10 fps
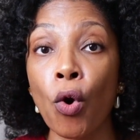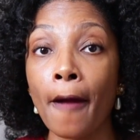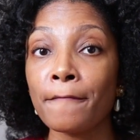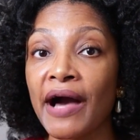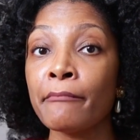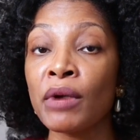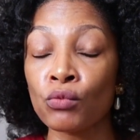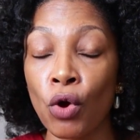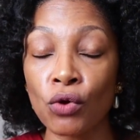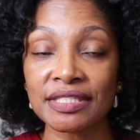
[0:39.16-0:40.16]
worn by
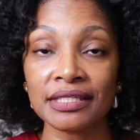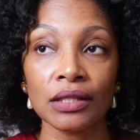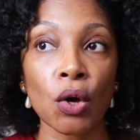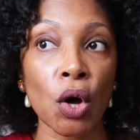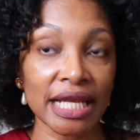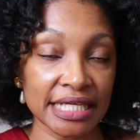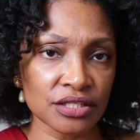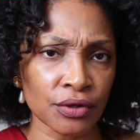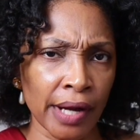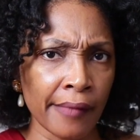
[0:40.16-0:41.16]
Monroe Still on
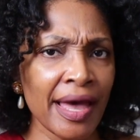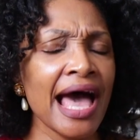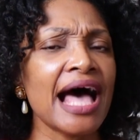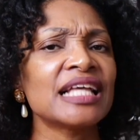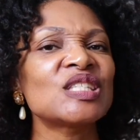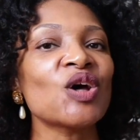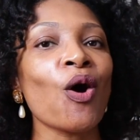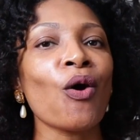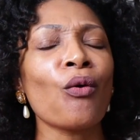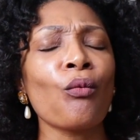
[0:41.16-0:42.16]
Instagram, and
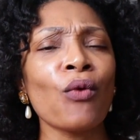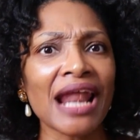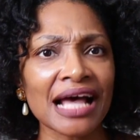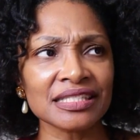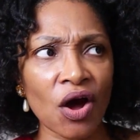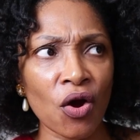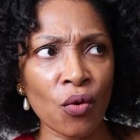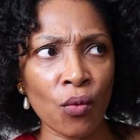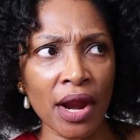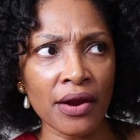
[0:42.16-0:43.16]
so when I saw
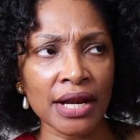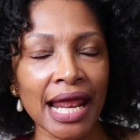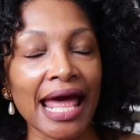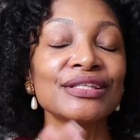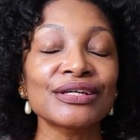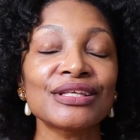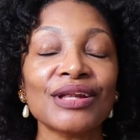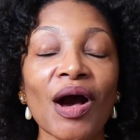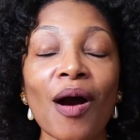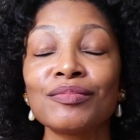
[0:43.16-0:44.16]
her wearing it, looked
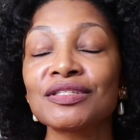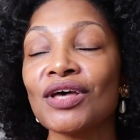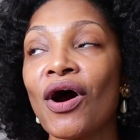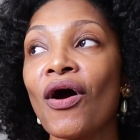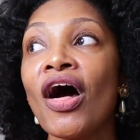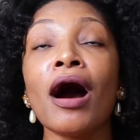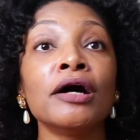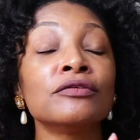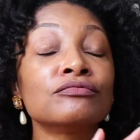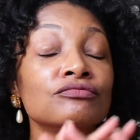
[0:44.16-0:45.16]
it up, saw
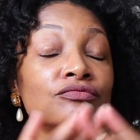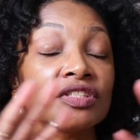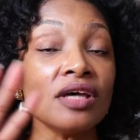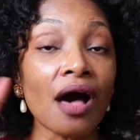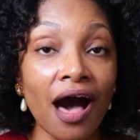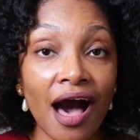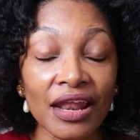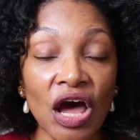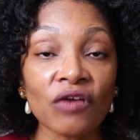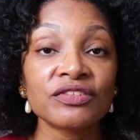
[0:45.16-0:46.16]
a
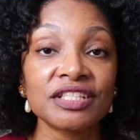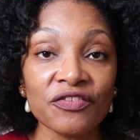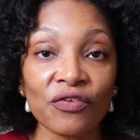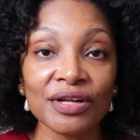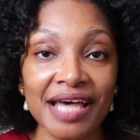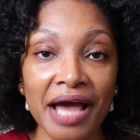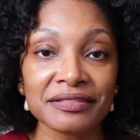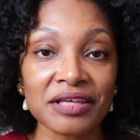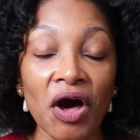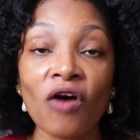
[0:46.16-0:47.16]
ton of different
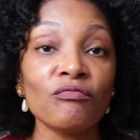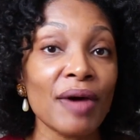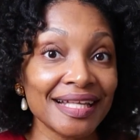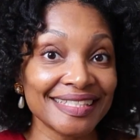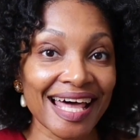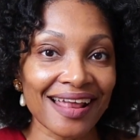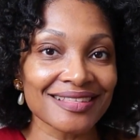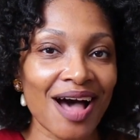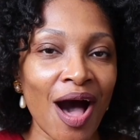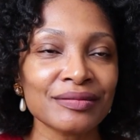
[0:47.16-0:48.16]
types of bandana
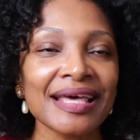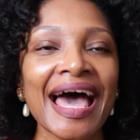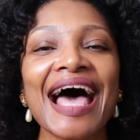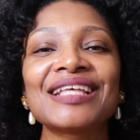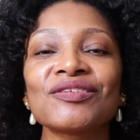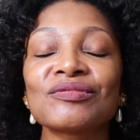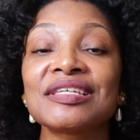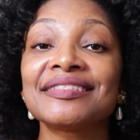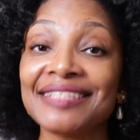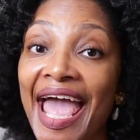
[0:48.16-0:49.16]
tops, and so
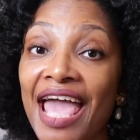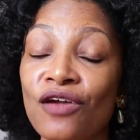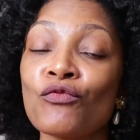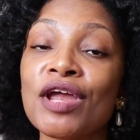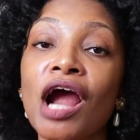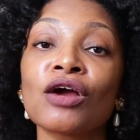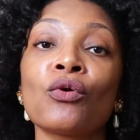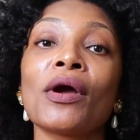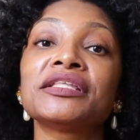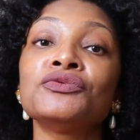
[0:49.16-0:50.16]
today we are
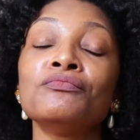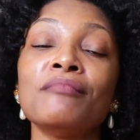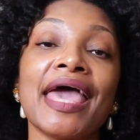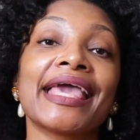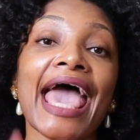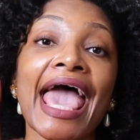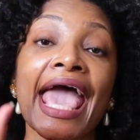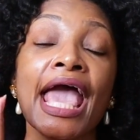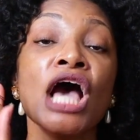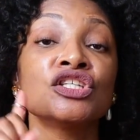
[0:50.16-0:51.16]
going to make
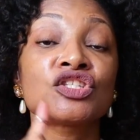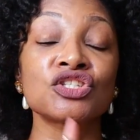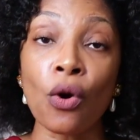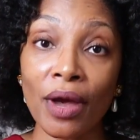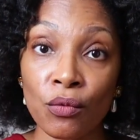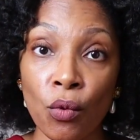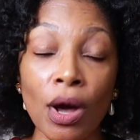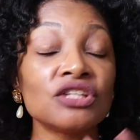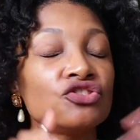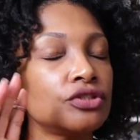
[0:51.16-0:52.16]
a sewing
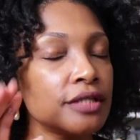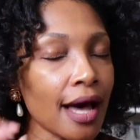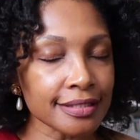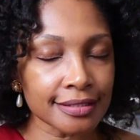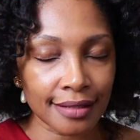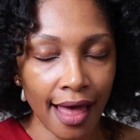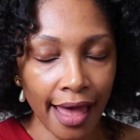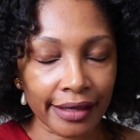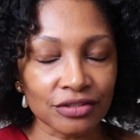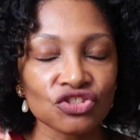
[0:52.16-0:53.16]
one just
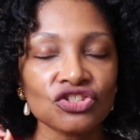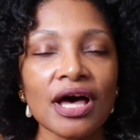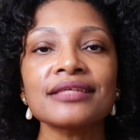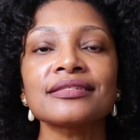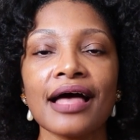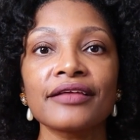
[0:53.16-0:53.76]
like just